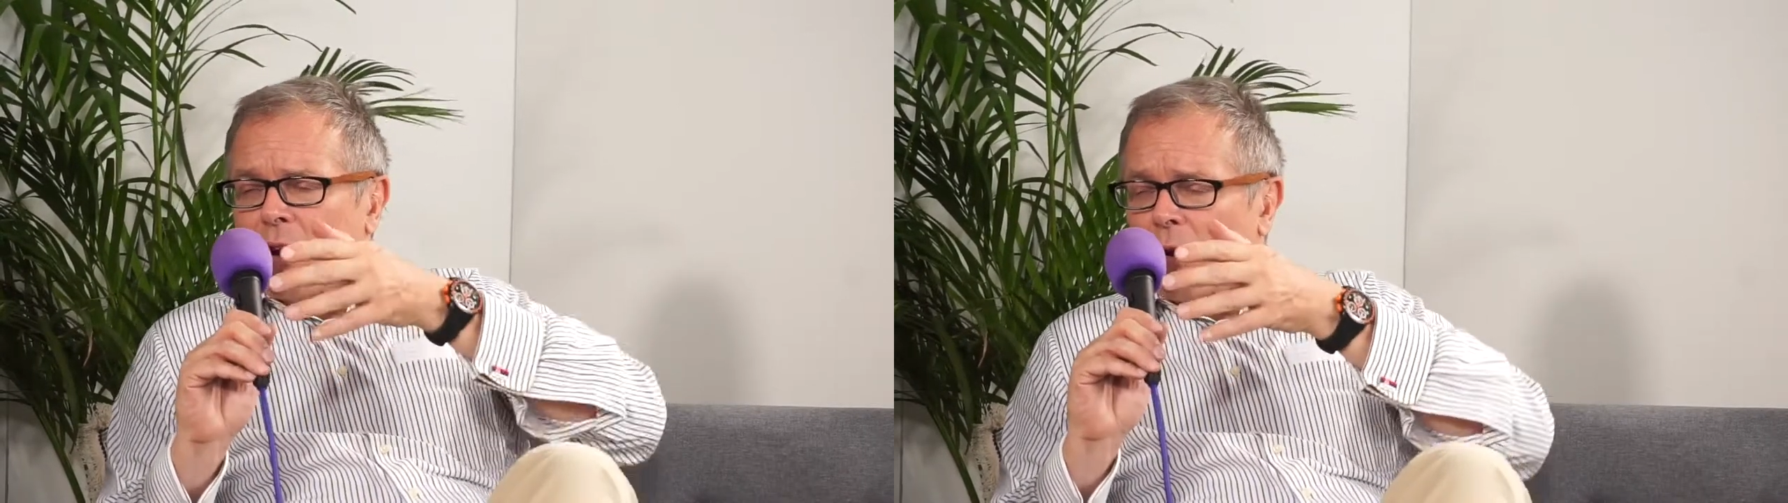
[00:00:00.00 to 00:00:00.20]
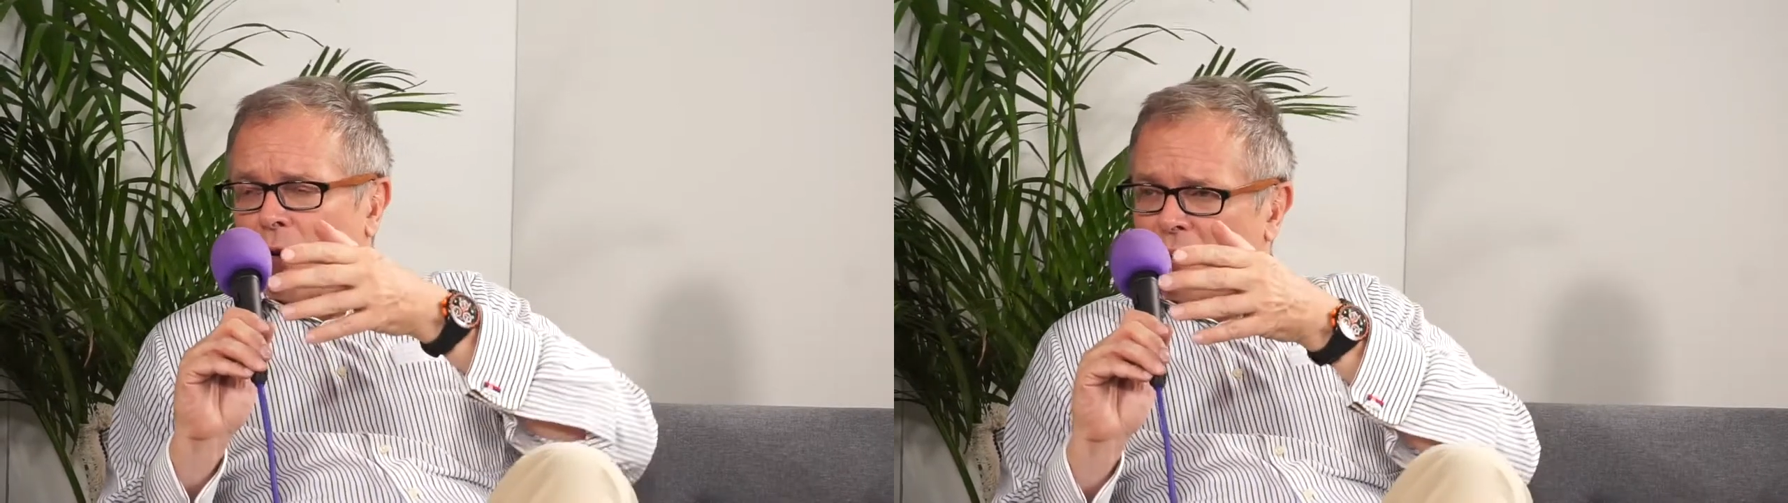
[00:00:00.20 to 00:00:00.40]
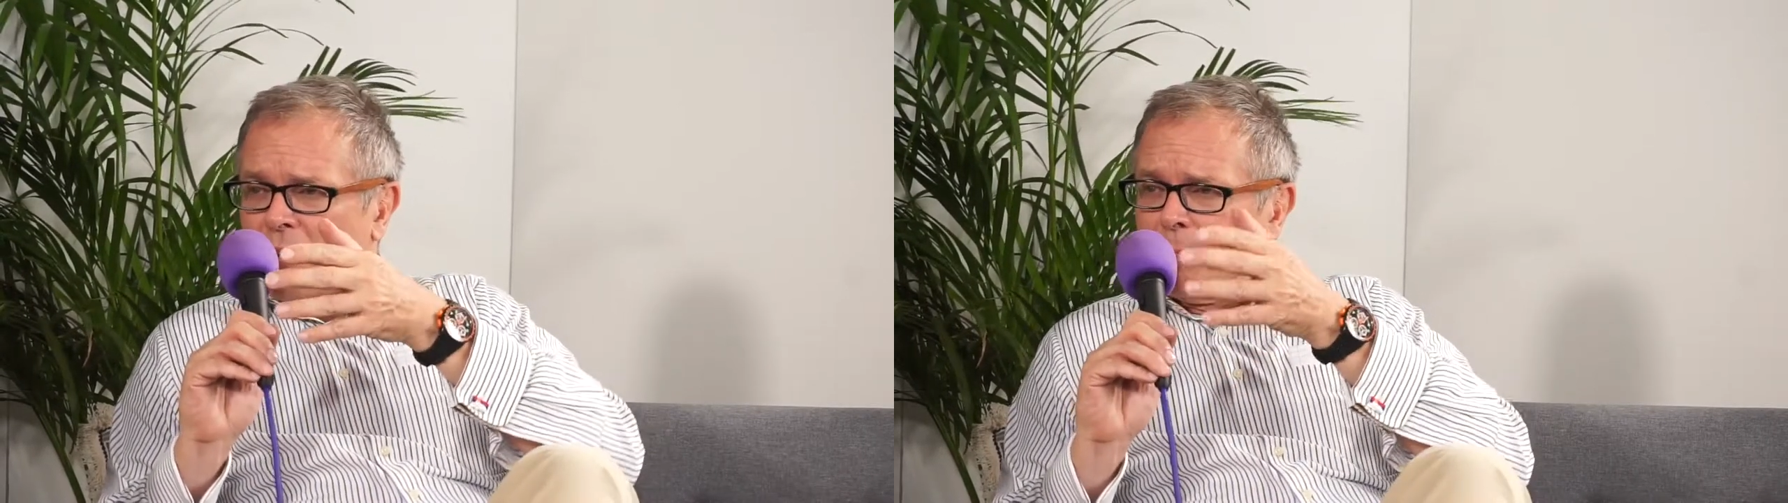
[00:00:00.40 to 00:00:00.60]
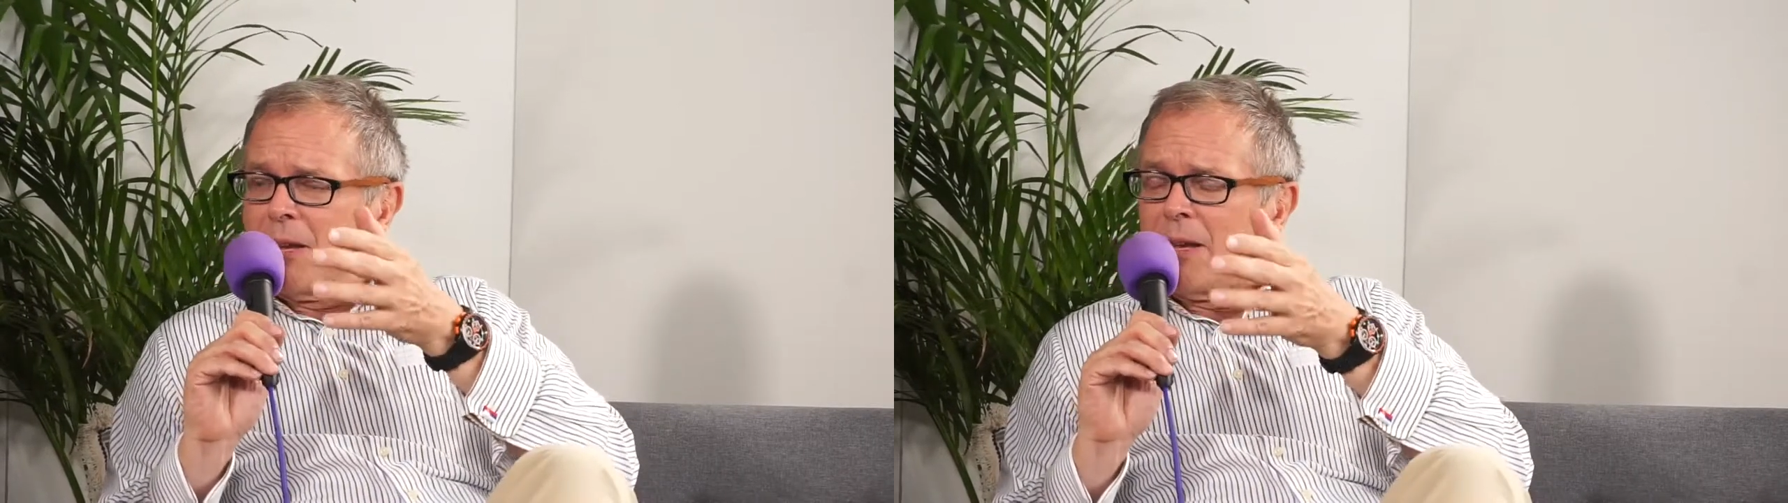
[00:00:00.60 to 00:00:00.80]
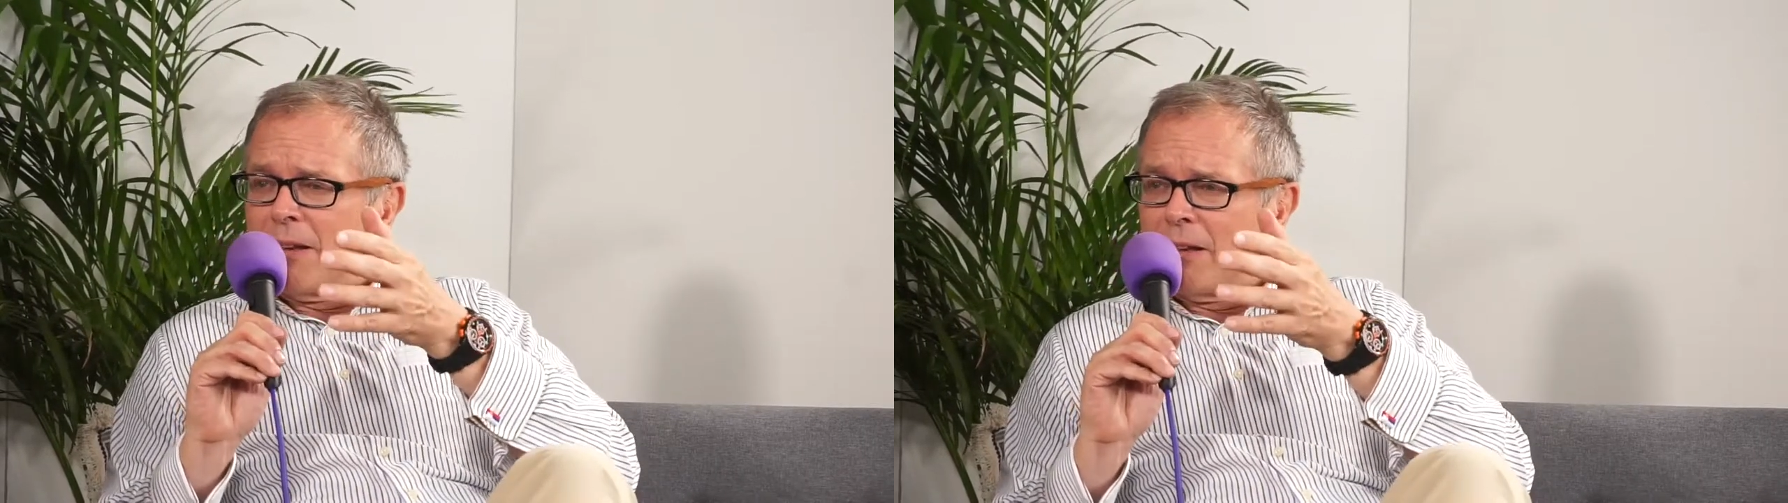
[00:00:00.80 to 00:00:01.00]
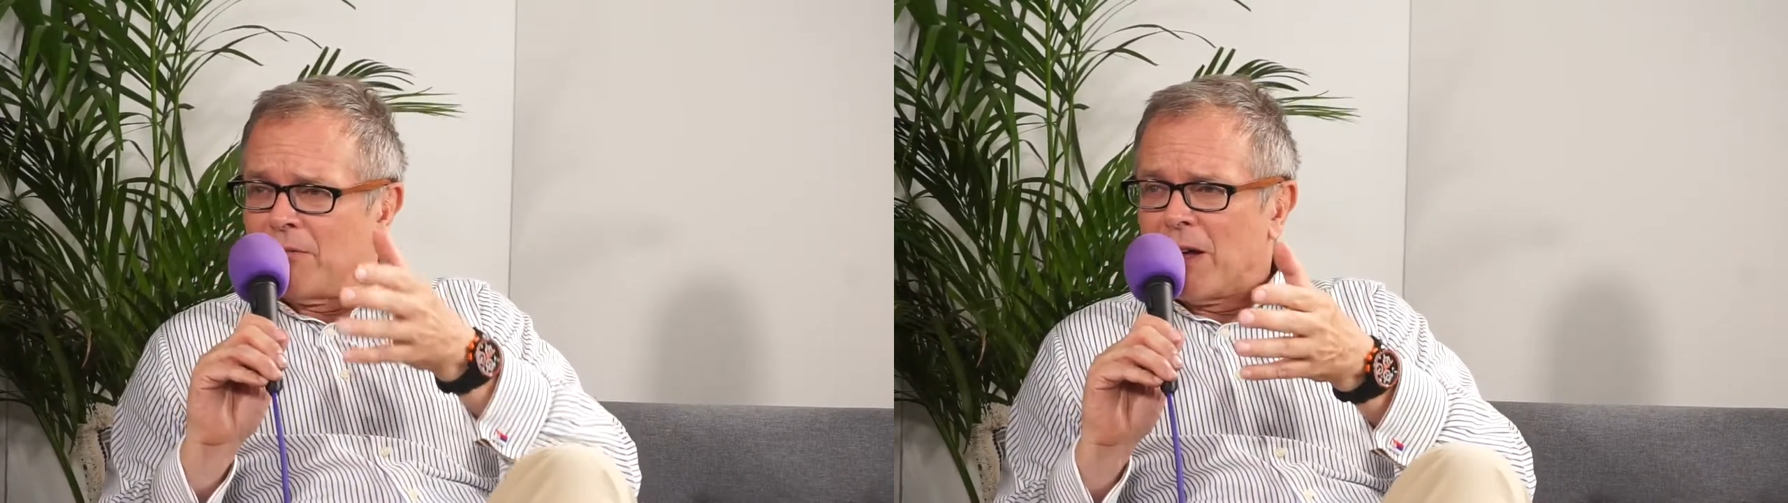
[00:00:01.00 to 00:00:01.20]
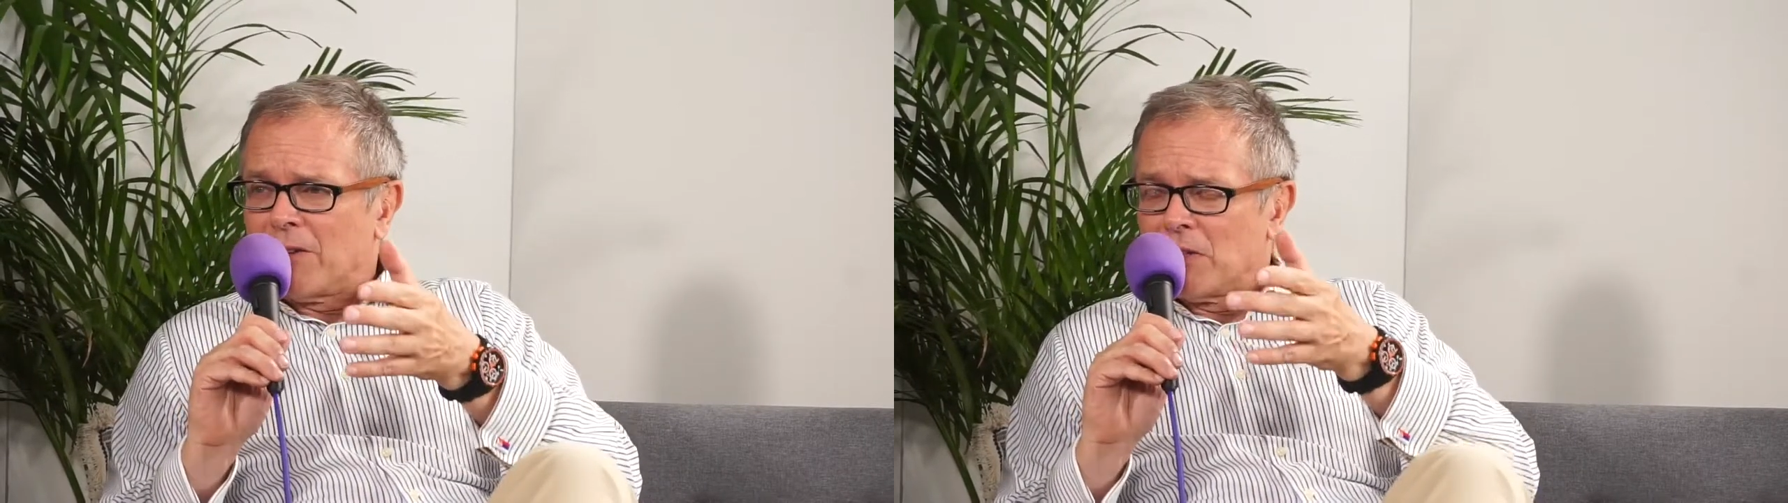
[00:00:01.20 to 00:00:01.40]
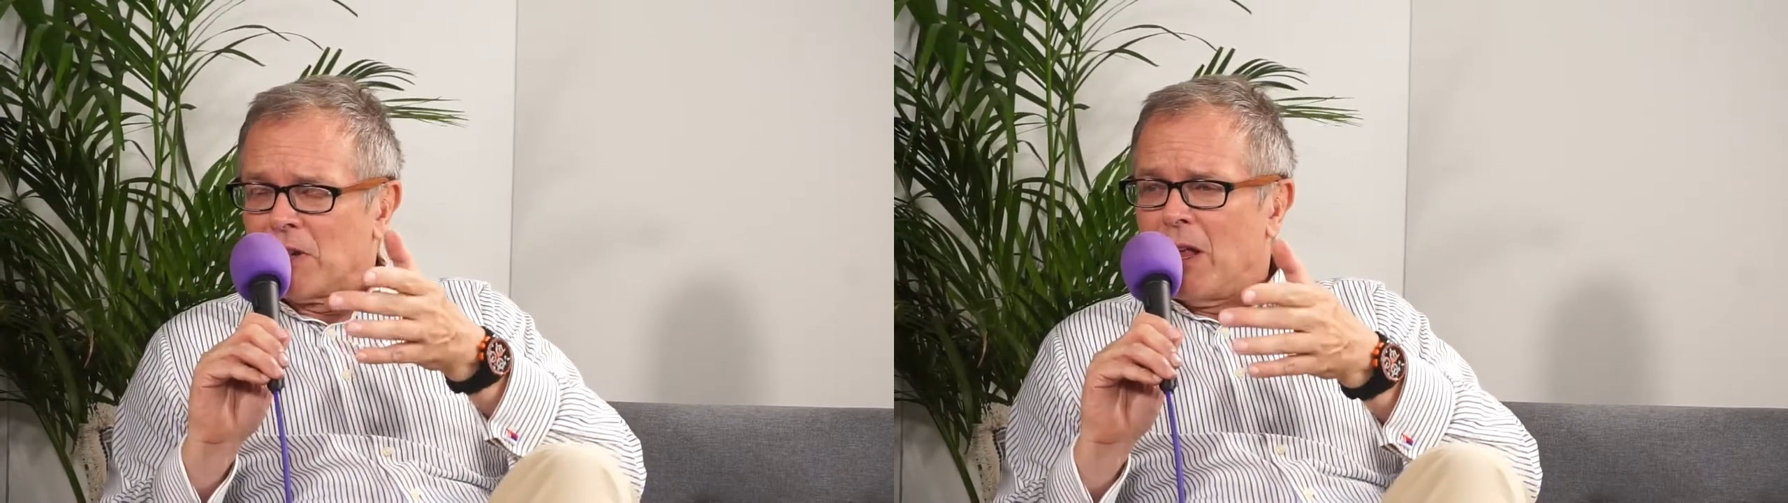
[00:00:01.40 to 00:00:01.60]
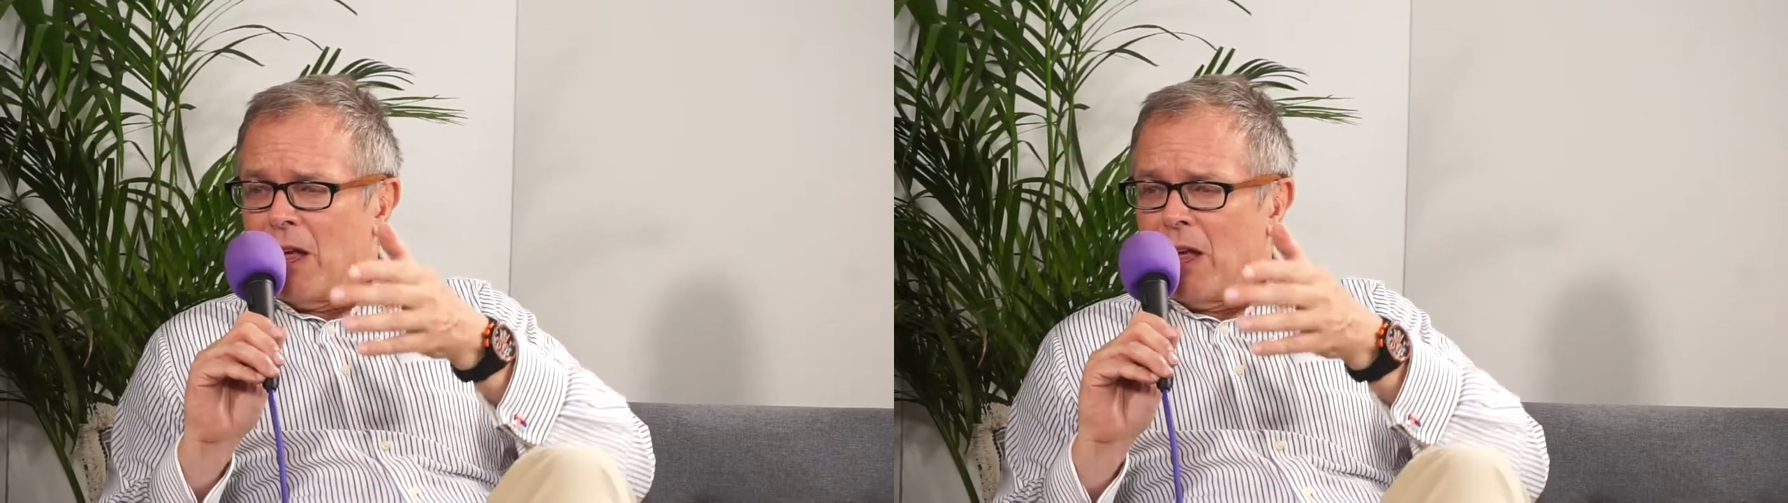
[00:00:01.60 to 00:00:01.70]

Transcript: also can be an advantage.